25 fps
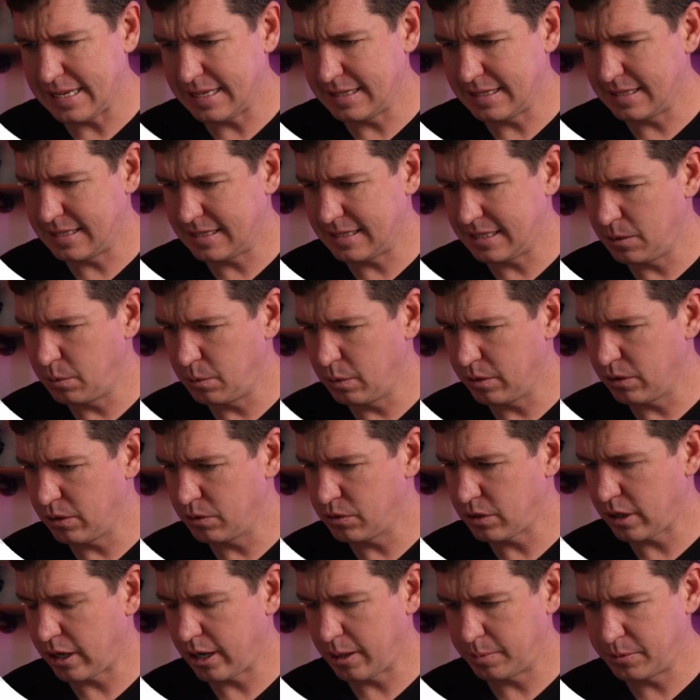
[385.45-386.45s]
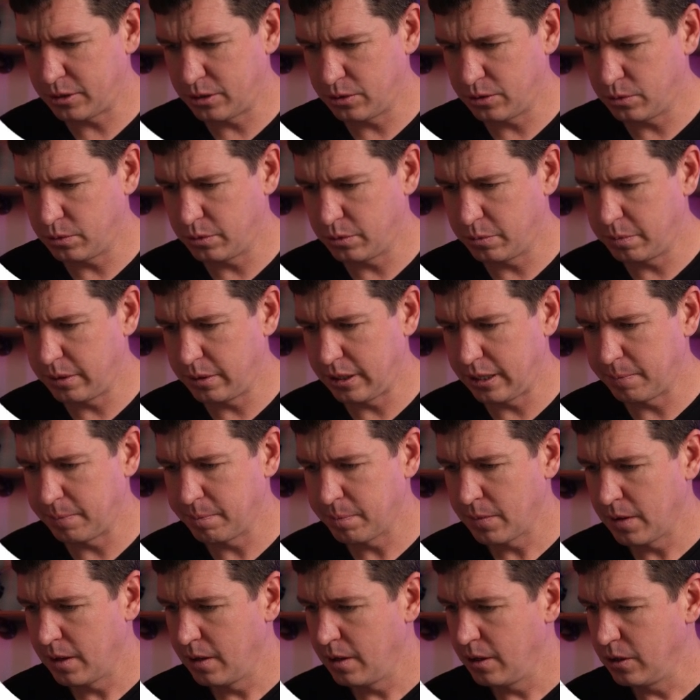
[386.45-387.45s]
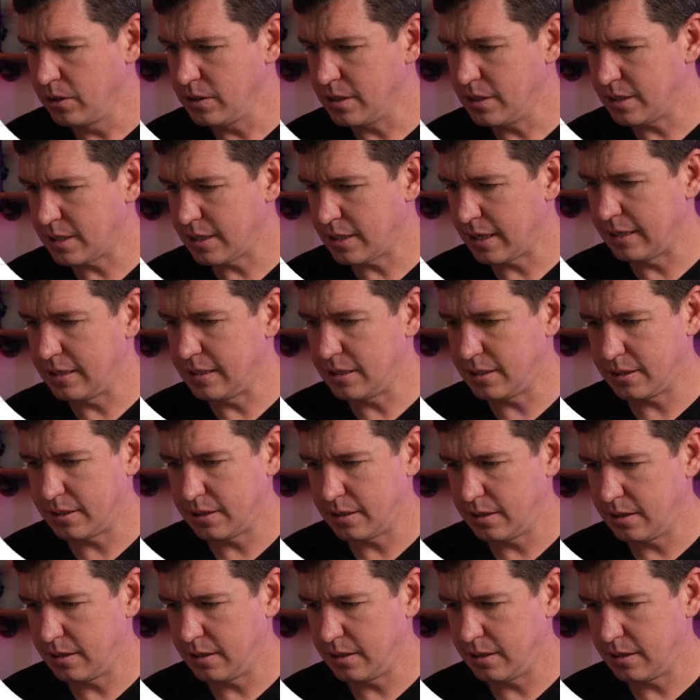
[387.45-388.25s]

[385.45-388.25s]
and see what those options would be. This is nice.